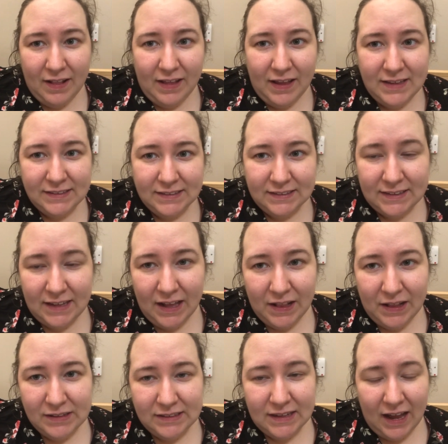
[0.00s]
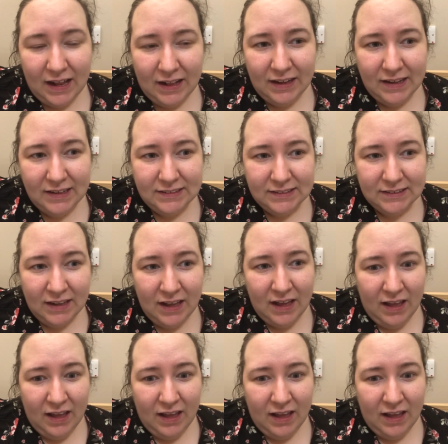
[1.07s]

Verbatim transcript: Alice, say hello to Alice.